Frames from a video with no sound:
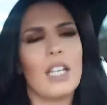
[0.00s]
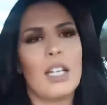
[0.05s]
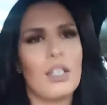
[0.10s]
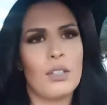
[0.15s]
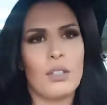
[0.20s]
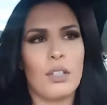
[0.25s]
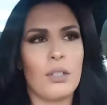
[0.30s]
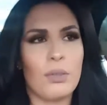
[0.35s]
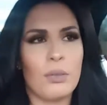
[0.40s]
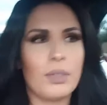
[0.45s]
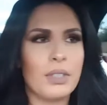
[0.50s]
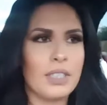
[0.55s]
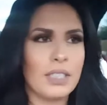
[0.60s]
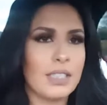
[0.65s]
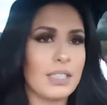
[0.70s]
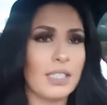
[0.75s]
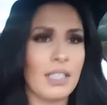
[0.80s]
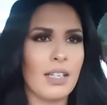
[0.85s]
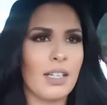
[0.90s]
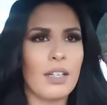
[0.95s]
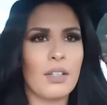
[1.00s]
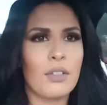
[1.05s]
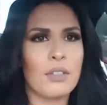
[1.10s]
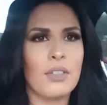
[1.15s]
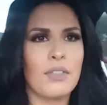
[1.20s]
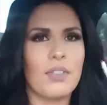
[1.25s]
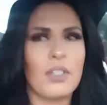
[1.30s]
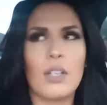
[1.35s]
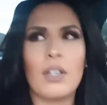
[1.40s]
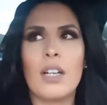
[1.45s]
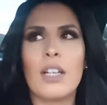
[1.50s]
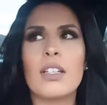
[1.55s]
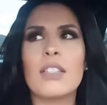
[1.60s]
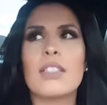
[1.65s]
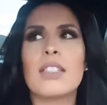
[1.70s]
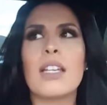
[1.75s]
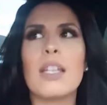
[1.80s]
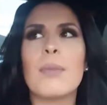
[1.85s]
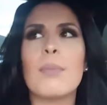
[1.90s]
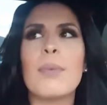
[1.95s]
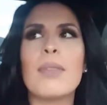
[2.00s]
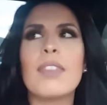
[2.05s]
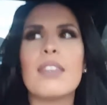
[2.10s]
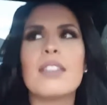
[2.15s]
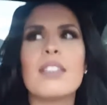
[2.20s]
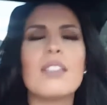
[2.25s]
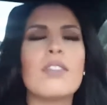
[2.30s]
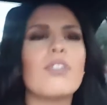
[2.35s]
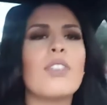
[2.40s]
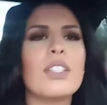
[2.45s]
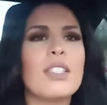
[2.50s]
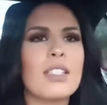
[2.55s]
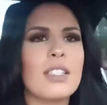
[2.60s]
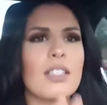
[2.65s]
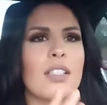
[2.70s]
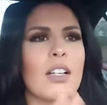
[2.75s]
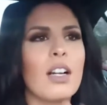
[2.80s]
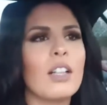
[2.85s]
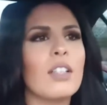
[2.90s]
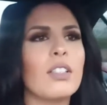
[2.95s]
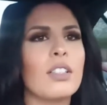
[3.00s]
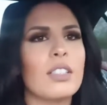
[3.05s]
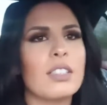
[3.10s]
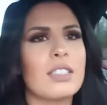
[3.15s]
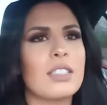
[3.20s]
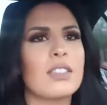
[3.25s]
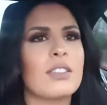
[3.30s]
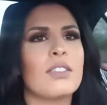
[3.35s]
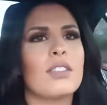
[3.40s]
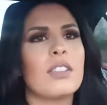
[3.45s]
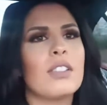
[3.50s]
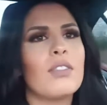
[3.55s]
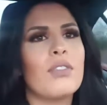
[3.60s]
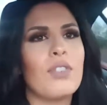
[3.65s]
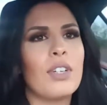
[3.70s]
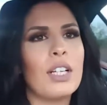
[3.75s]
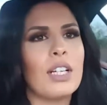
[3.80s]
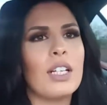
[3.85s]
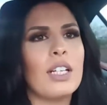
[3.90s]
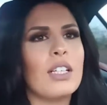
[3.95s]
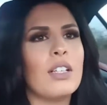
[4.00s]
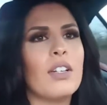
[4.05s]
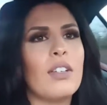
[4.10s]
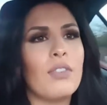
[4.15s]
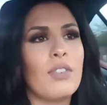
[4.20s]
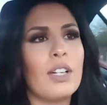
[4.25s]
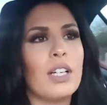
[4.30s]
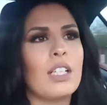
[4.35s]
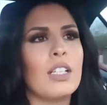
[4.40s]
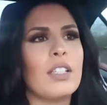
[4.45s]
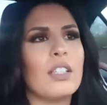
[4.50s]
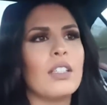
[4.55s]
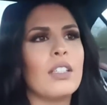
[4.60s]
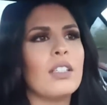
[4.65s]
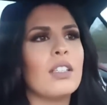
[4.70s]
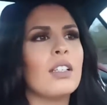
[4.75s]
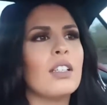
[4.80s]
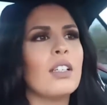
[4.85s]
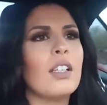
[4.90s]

don't know what to say, I don't even know how to say it, but the difference in colors is very, very good.